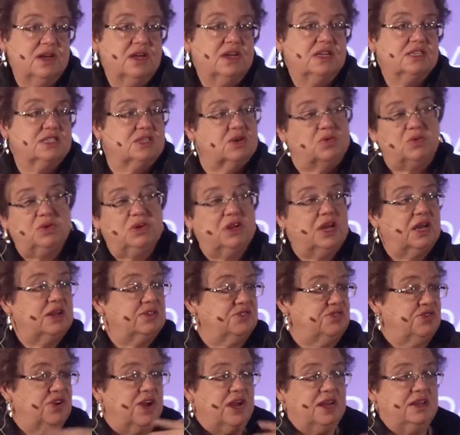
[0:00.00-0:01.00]
So we're not
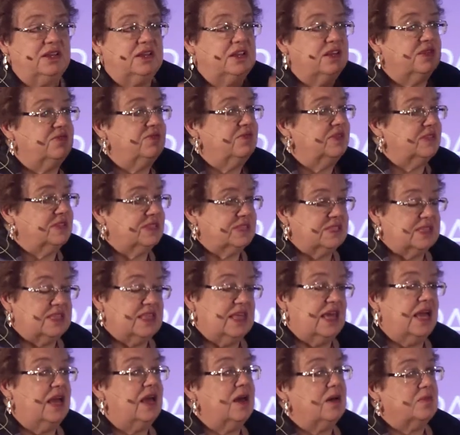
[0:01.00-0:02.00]
trying to convince
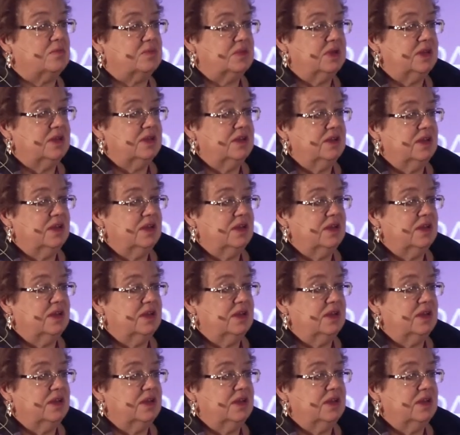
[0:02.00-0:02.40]
them